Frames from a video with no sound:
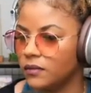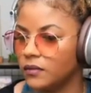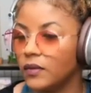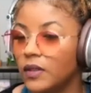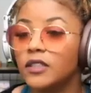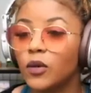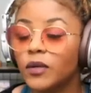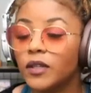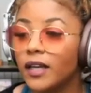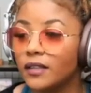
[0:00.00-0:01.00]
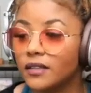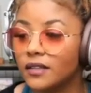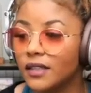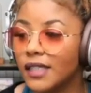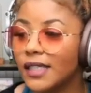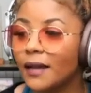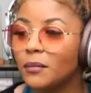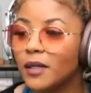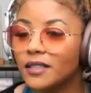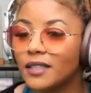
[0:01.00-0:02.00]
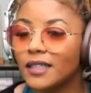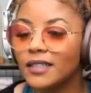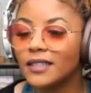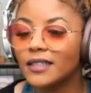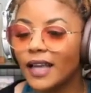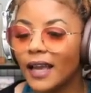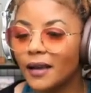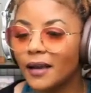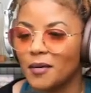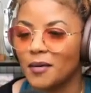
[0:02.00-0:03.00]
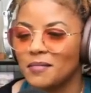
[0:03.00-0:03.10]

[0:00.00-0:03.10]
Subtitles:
So yes, Elon Musk is a scam.